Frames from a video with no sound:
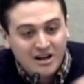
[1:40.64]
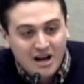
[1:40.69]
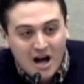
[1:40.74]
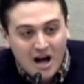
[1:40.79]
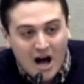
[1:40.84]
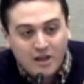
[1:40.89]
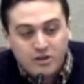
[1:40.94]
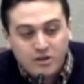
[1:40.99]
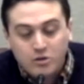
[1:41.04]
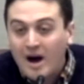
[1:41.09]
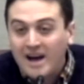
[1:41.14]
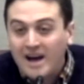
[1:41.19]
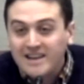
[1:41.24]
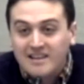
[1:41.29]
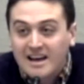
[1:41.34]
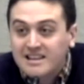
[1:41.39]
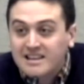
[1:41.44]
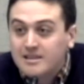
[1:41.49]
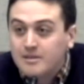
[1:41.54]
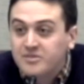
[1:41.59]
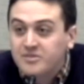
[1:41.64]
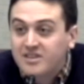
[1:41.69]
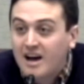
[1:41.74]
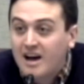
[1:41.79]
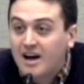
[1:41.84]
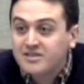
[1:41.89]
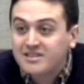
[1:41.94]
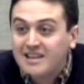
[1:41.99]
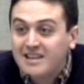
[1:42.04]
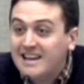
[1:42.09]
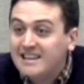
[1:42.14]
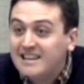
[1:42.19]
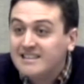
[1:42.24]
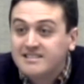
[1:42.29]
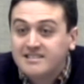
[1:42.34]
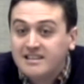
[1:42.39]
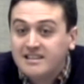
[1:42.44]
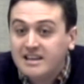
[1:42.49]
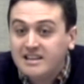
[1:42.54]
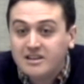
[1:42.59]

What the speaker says: otherwise like themselves. They didn't see,